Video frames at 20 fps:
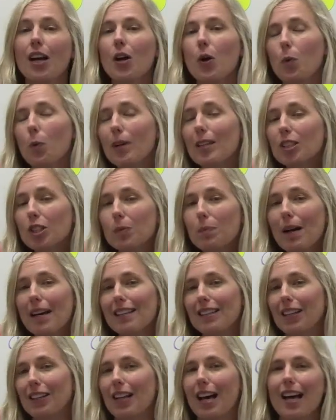We spent
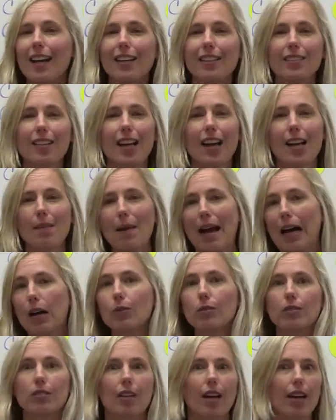a lot of time
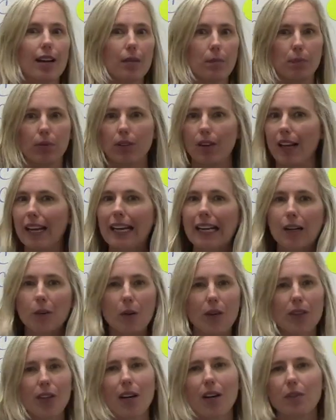outside playing
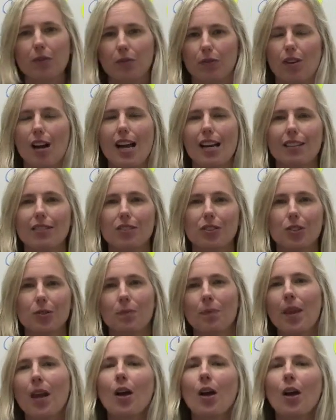with our friends.